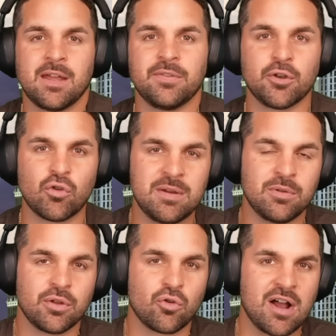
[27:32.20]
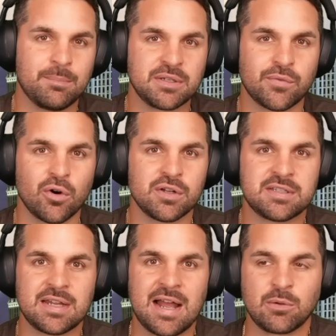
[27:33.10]
the cream of the crop as far
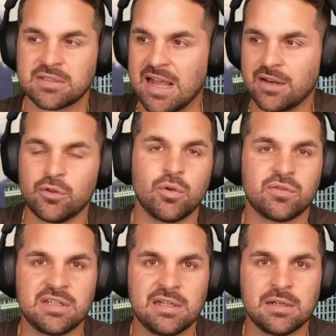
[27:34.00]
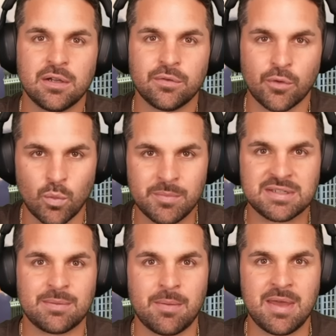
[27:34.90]
as outside of the UFC for
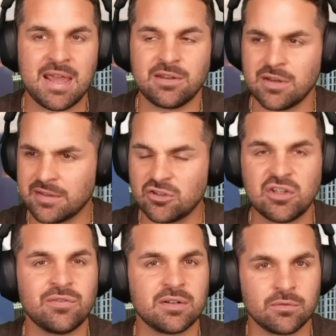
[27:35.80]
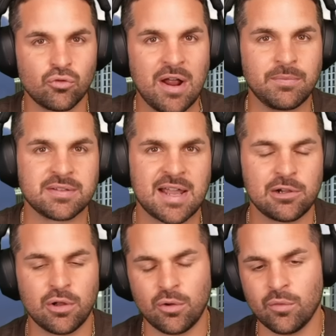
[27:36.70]
women's MMA. And I think she even grabbed the
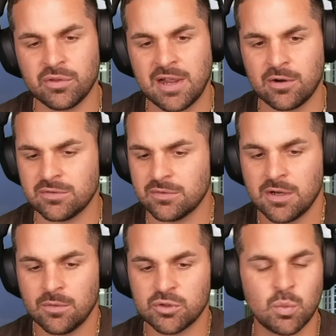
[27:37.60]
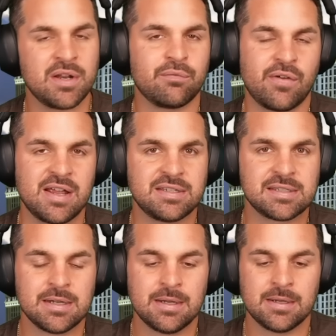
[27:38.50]
title over there and was winning
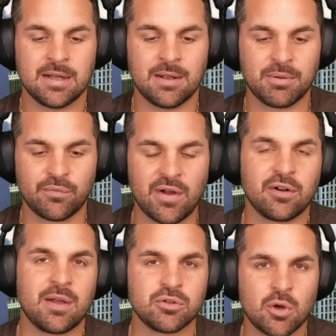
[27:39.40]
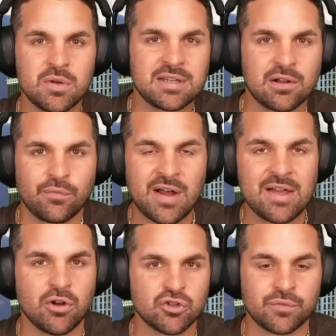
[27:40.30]
fights. But a fighter that was always like a
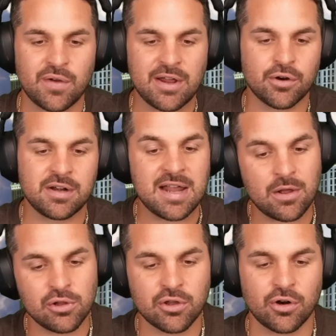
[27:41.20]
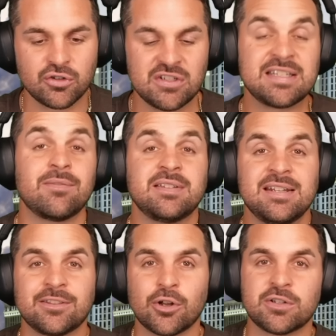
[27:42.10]
500 fighter. And now look at her. She's
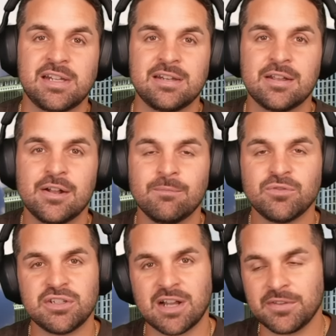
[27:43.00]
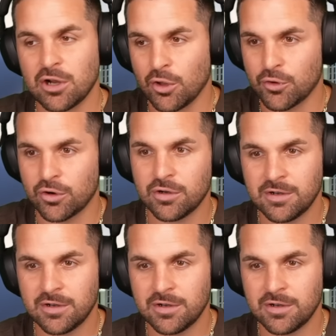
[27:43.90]
17 and 13. She's on the other